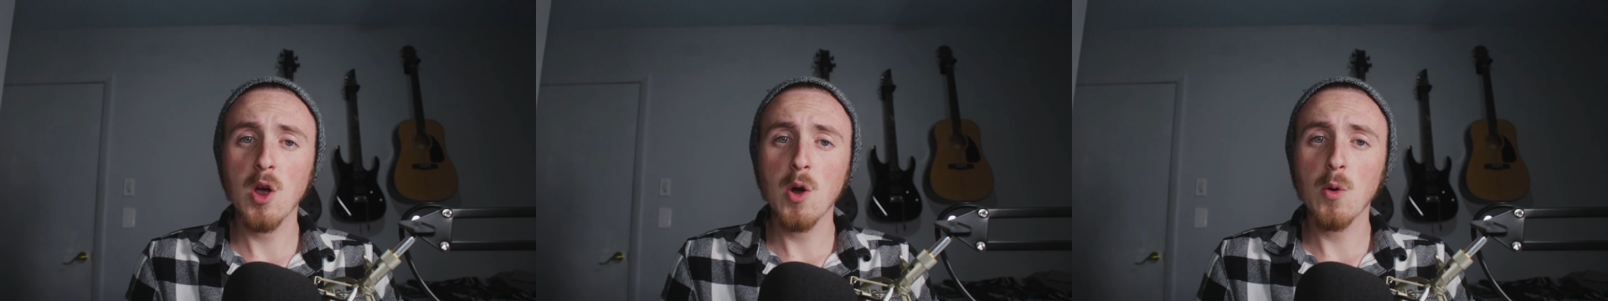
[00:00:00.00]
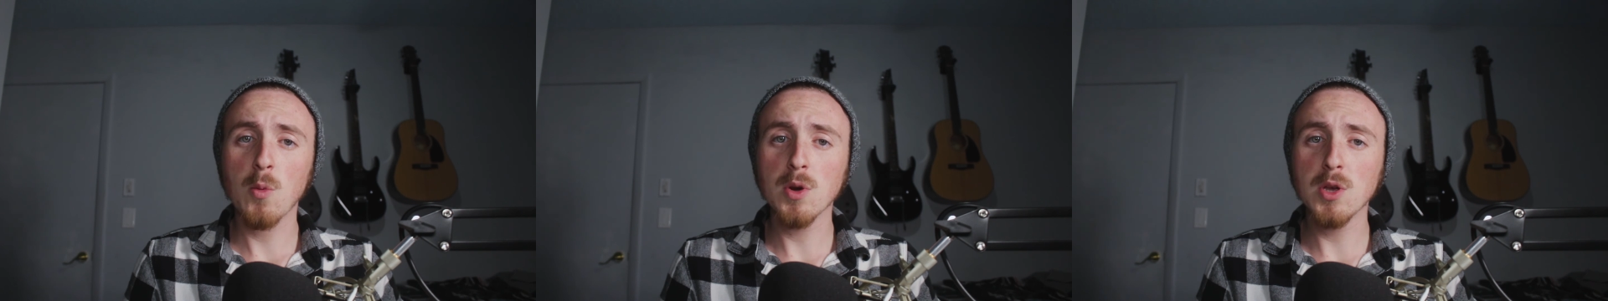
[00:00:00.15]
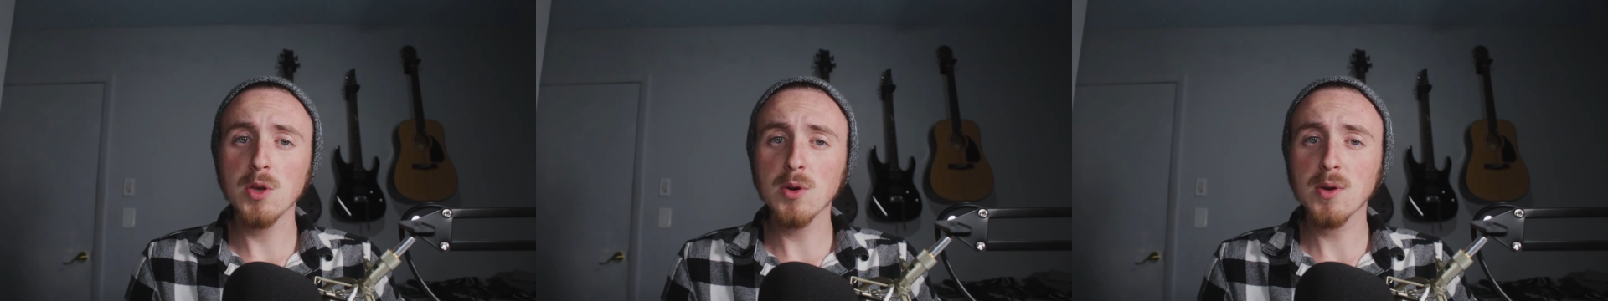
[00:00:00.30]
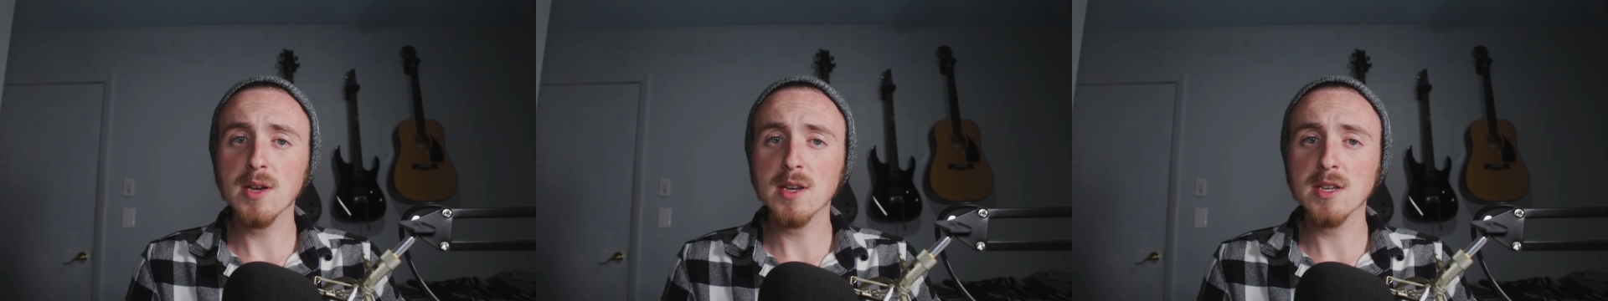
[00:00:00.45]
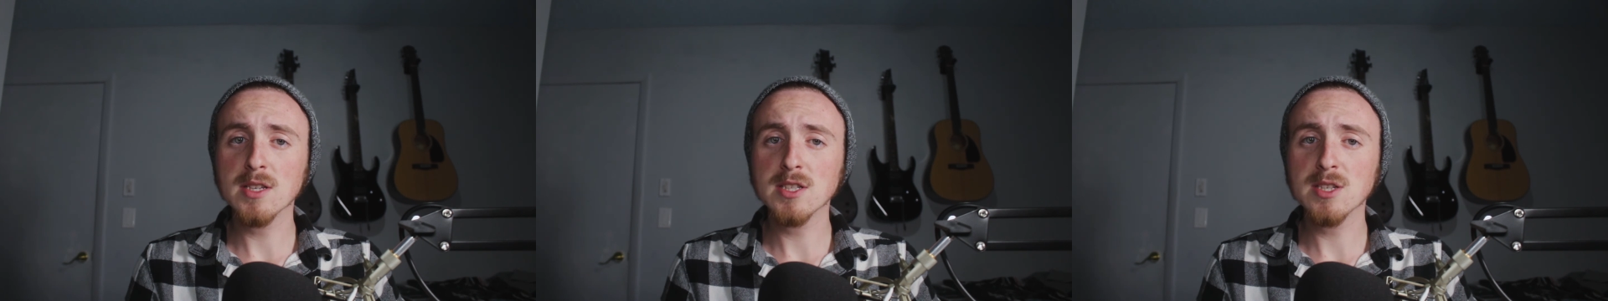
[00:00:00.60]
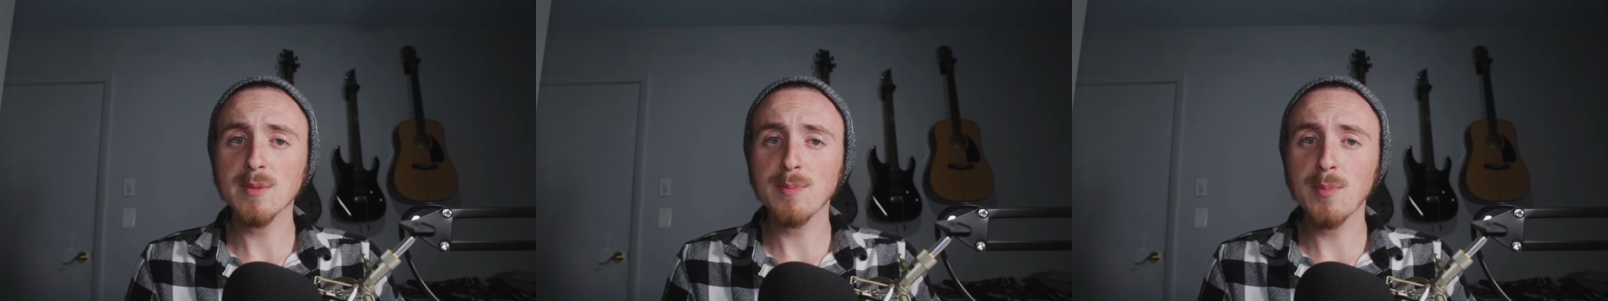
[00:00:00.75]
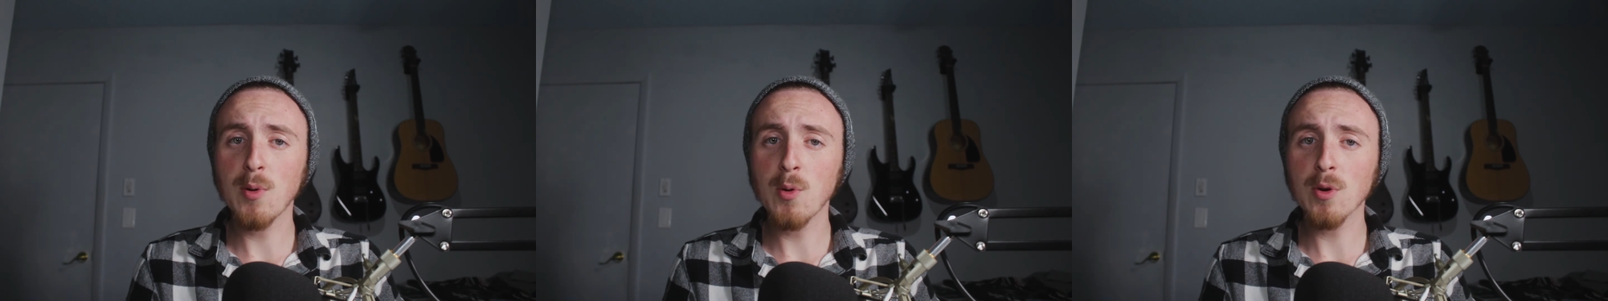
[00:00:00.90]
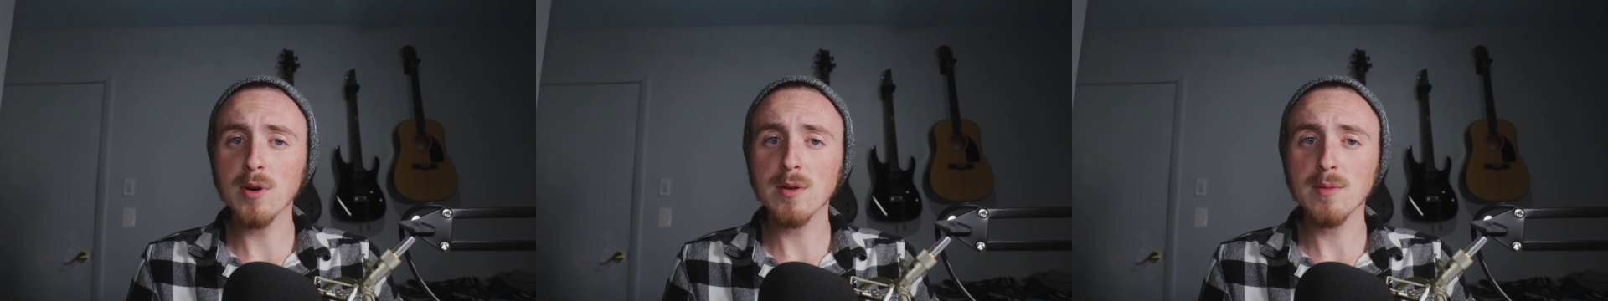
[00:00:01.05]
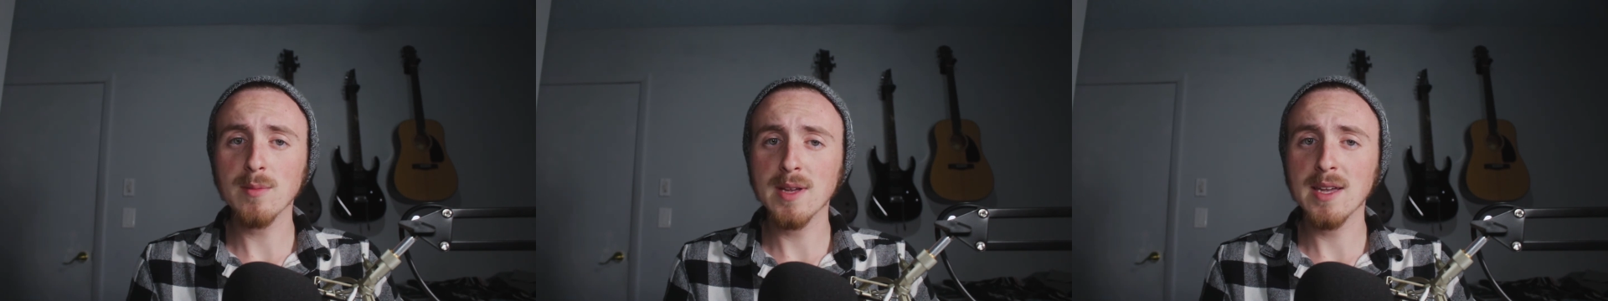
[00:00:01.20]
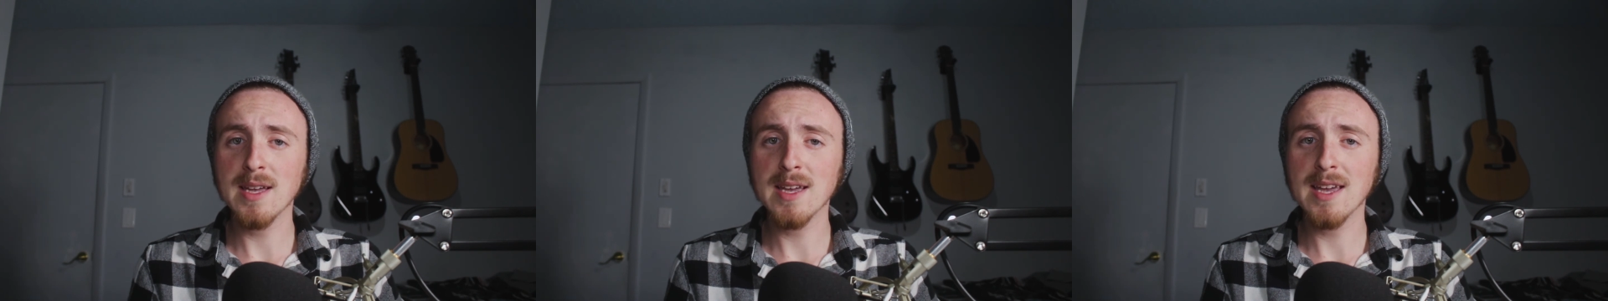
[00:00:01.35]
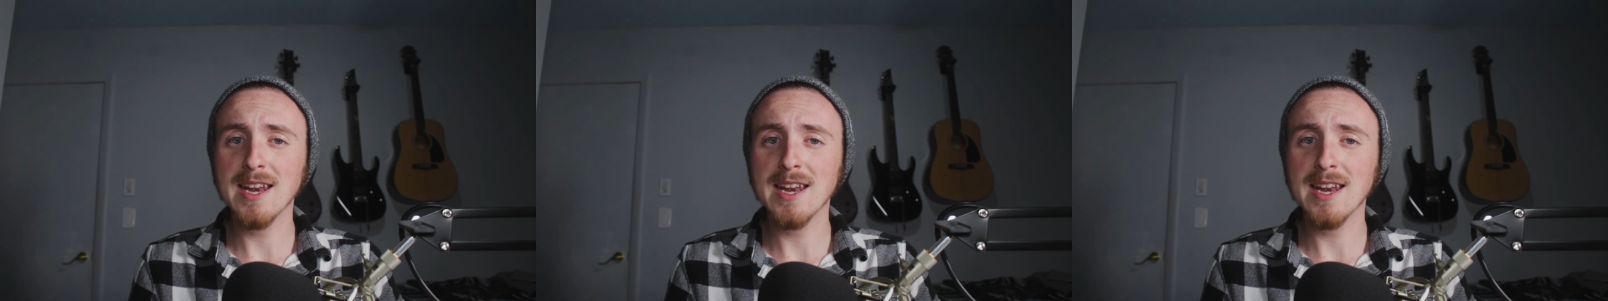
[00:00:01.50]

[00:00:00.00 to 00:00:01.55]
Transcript: where you can support me